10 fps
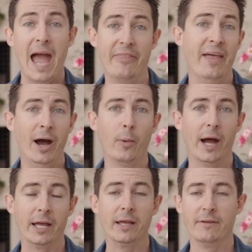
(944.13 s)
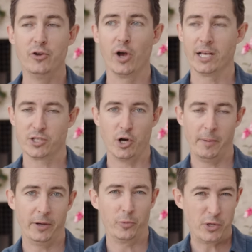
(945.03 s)
And that way, if you guys
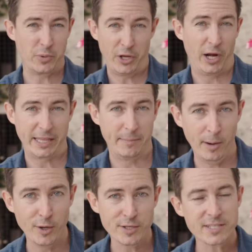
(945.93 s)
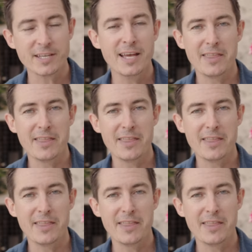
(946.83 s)
comment which one you like the most,